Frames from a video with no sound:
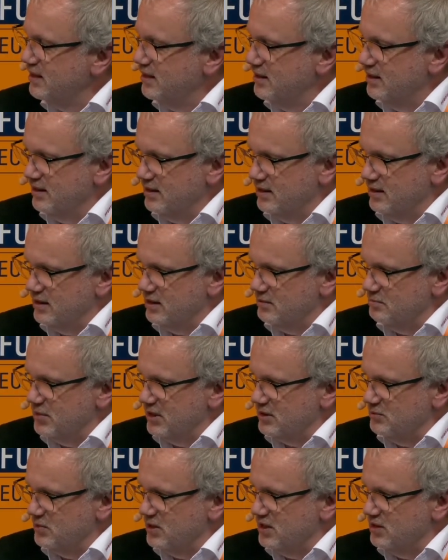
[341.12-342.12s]

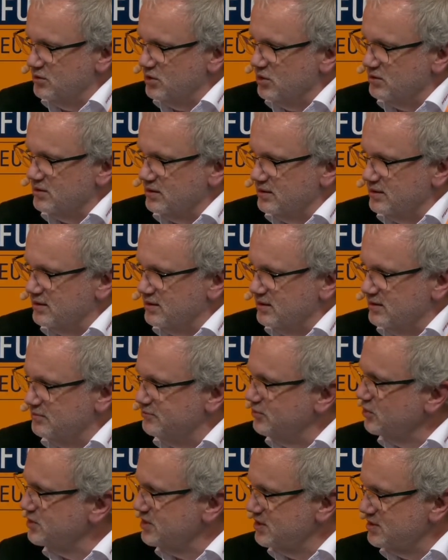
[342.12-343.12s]
But we are not a
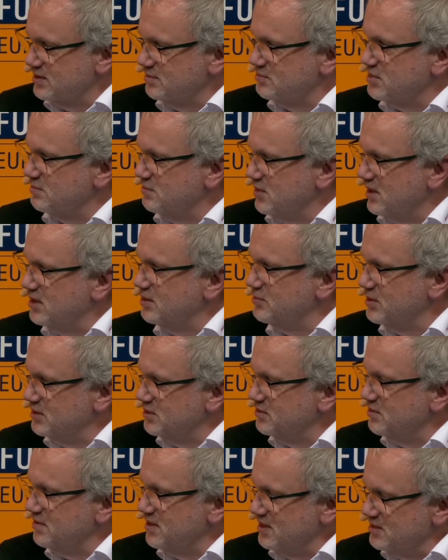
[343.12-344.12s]
full system supplier. We're
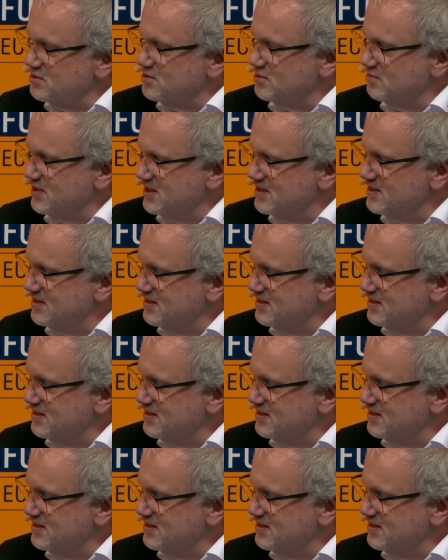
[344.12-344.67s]
doing the instruments.